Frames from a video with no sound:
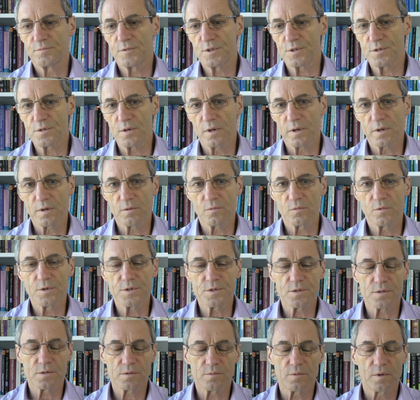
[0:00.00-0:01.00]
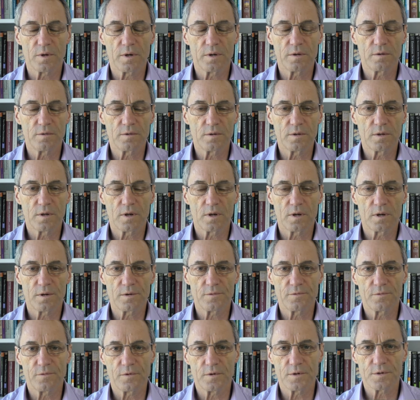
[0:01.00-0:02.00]
decided reasons why you need to
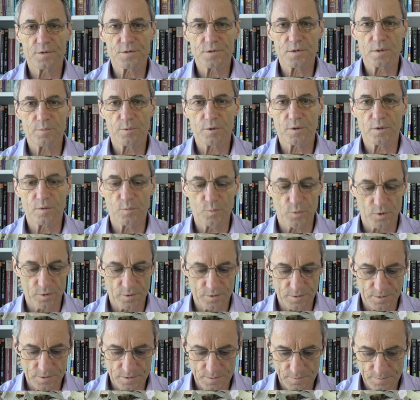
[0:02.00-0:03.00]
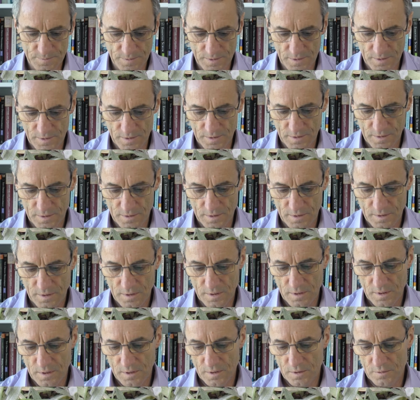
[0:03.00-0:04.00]
have separate components.
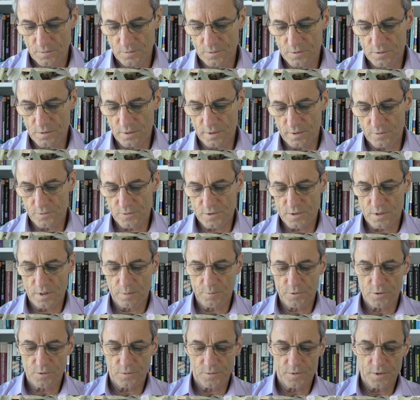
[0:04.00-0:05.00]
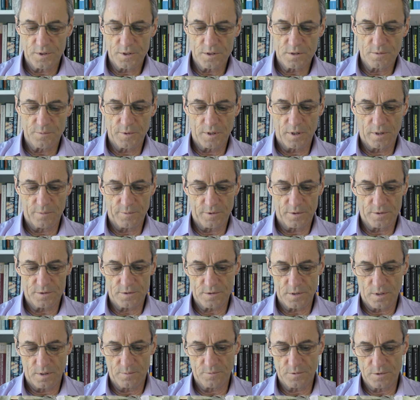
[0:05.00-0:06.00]
We try to establish what needs to be happening at
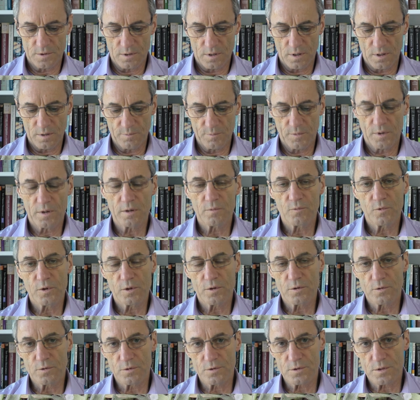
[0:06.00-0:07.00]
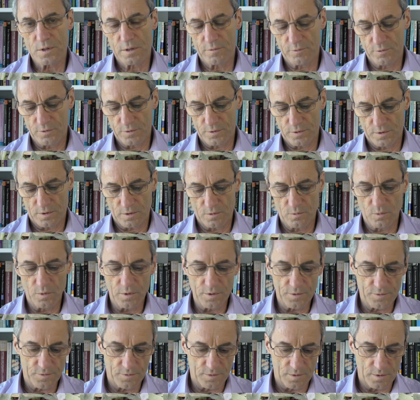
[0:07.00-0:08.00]
the same time, and we can also have a look at the
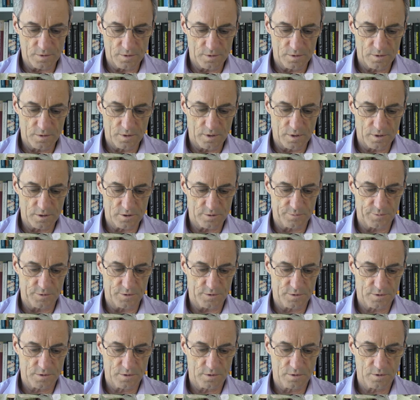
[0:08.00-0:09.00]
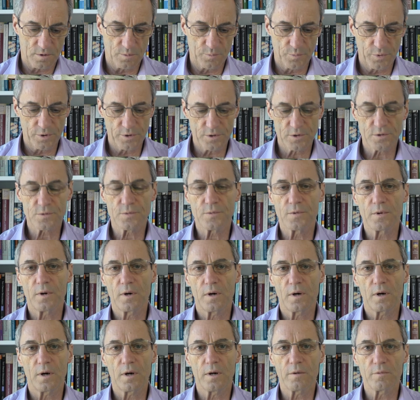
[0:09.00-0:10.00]
quality attributes. So components with
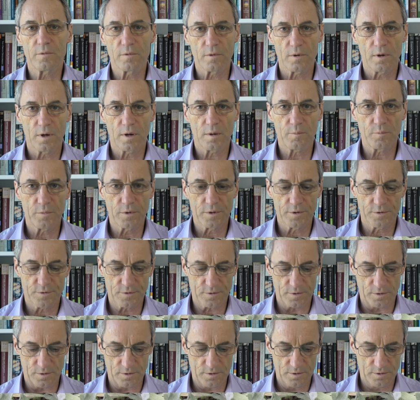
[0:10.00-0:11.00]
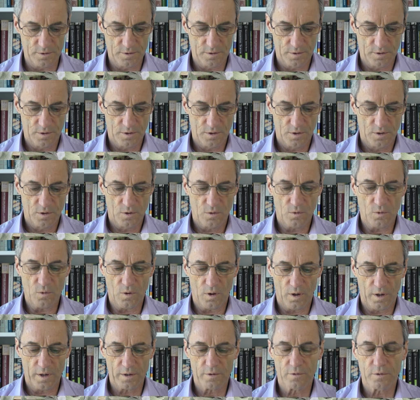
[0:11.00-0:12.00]
high reliability or
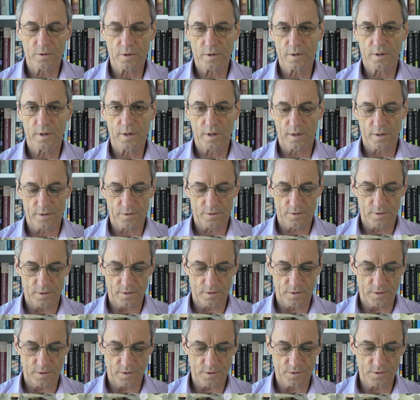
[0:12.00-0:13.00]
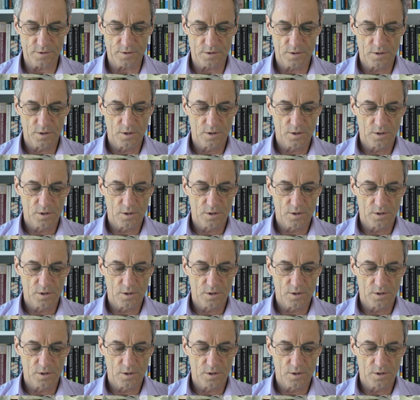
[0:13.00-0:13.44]
high criticality needs